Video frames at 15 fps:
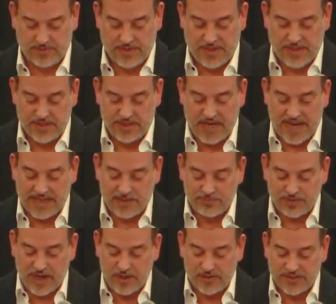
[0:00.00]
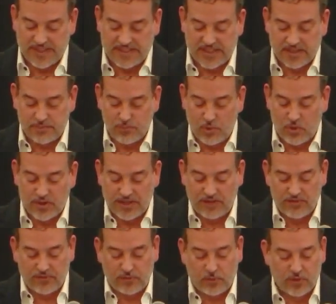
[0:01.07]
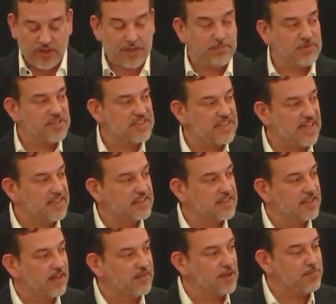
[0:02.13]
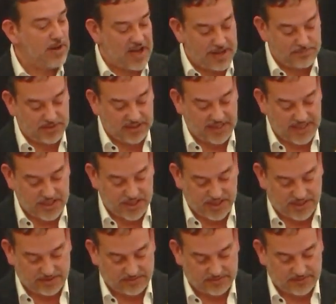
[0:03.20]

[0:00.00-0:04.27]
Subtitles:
Janet Brown says it's more than 40% of the population.